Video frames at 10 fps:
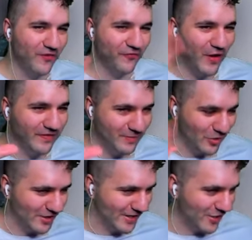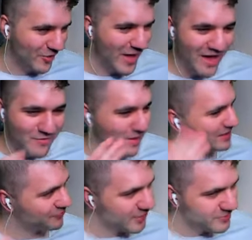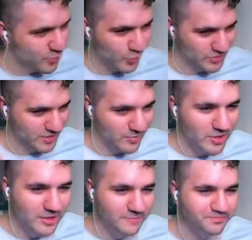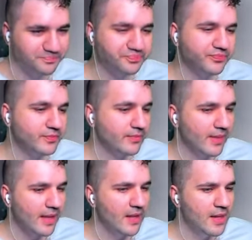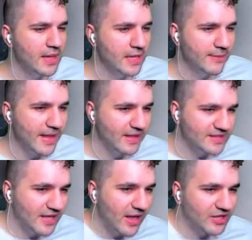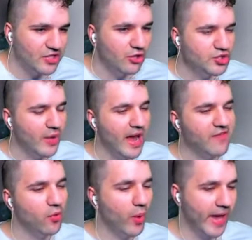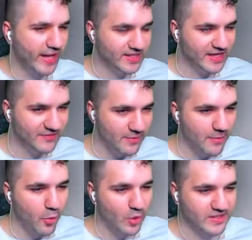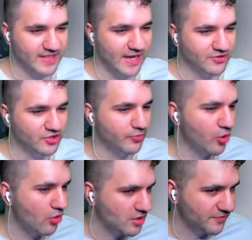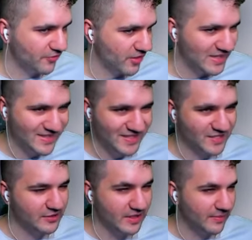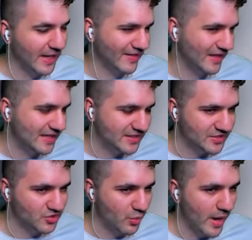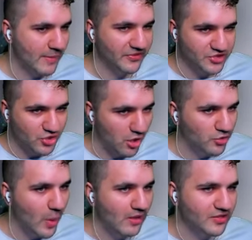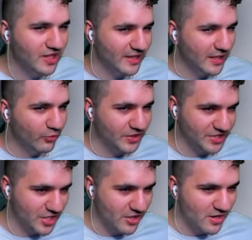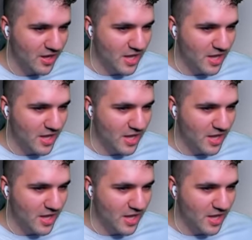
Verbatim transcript: friendly mulligan. Hello, everybody and his friend. We take a mulligan. Yeah, like I said, as long as you have a way to give them a poison counter, the Prologue to Phyresis is, like, the easiest way, but the Skull Dweller is a little riskier,